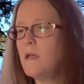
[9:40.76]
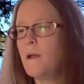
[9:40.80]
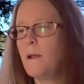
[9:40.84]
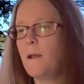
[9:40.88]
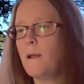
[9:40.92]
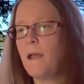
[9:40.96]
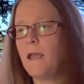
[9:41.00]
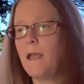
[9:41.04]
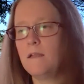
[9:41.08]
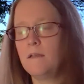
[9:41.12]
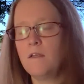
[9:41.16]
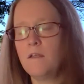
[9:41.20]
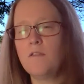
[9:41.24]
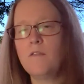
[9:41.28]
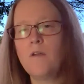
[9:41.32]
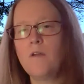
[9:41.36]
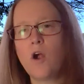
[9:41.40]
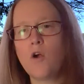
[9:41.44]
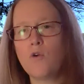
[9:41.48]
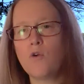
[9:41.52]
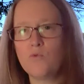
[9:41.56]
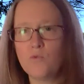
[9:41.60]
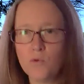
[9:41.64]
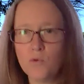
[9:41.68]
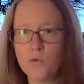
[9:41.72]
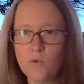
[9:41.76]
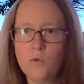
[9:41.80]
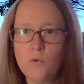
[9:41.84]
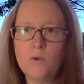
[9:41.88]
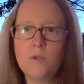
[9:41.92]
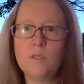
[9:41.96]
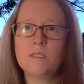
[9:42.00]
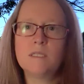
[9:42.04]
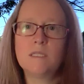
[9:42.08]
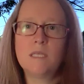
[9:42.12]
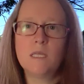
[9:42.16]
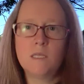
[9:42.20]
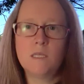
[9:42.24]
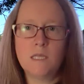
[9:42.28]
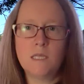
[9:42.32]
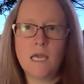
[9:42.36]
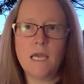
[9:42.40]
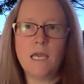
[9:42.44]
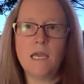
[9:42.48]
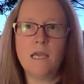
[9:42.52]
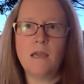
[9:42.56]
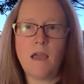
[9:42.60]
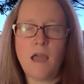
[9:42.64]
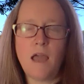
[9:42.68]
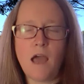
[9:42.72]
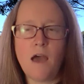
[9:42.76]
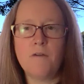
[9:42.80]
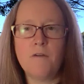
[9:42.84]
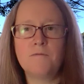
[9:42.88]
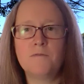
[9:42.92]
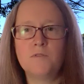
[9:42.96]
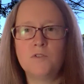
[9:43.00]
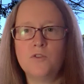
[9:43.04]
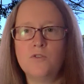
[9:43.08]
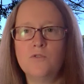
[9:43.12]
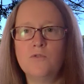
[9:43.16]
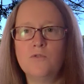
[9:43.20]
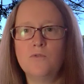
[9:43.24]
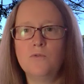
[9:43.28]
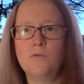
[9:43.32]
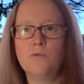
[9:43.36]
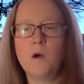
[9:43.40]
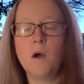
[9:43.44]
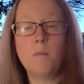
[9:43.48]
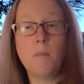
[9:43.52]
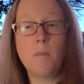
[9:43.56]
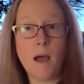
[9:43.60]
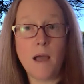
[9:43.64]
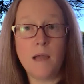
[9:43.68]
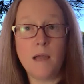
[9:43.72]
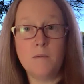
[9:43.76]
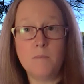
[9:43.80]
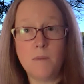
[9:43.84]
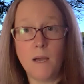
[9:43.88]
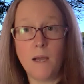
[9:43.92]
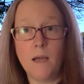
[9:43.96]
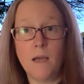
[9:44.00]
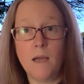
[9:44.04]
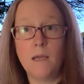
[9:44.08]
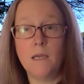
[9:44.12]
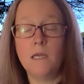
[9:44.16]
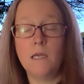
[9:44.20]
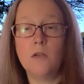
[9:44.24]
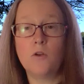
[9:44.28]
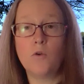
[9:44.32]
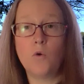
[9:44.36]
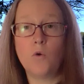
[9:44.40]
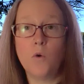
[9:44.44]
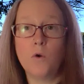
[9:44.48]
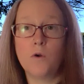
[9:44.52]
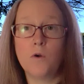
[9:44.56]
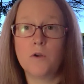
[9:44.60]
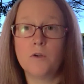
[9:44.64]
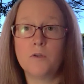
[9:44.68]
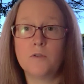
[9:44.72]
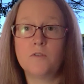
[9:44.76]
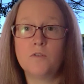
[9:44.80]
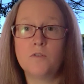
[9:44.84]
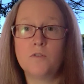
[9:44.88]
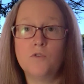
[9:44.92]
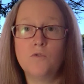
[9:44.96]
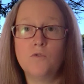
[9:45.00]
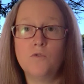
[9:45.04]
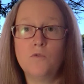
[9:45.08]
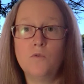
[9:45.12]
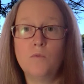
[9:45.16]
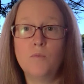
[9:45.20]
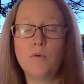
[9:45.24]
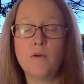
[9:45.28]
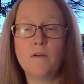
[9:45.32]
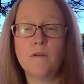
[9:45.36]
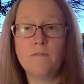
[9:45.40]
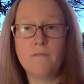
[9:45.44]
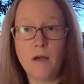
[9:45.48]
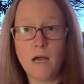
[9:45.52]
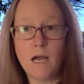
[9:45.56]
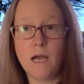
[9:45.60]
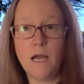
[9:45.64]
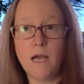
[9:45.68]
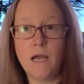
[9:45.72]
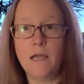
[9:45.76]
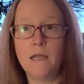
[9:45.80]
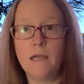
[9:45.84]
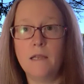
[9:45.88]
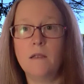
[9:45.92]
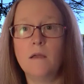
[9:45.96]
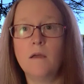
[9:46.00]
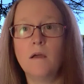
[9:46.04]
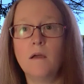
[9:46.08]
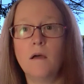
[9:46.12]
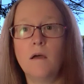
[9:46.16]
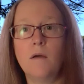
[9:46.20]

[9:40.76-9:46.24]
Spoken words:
And there are rules that they have to abide by in order to provide